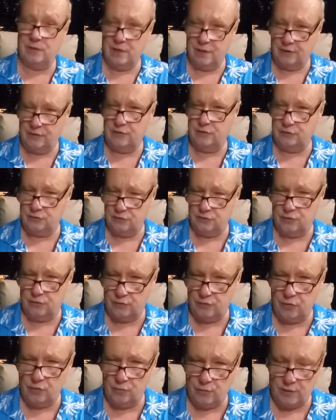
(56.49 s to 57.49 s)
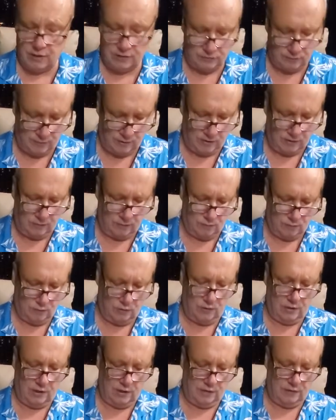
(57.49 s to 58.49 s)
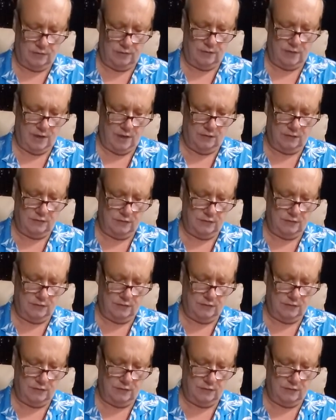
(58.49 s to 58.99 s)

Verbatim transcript: lot of digital nomads might relate to that.